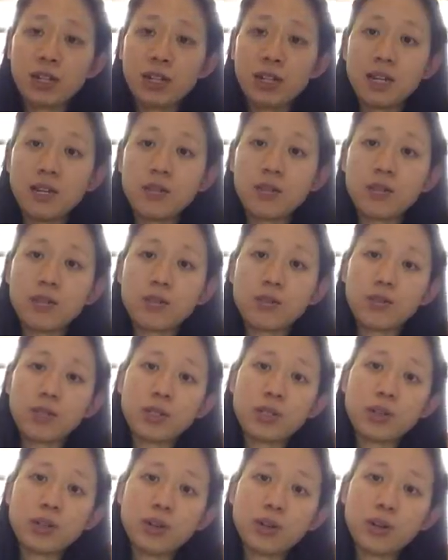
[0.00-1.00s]
annualized
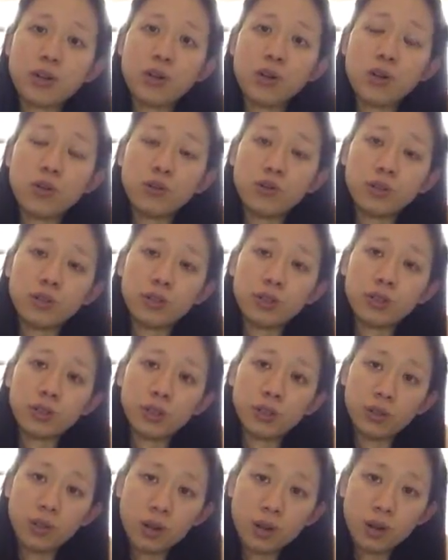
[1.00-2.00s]
return over
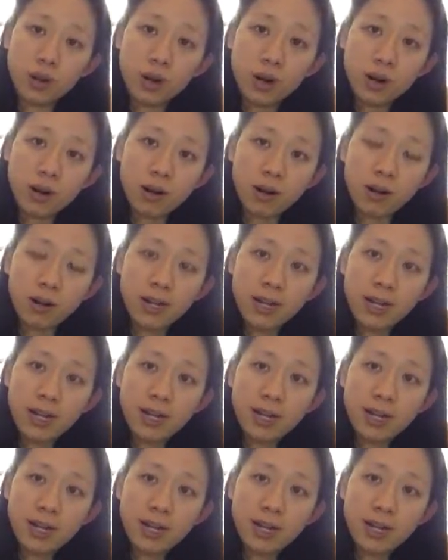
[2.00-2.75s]
the long haul,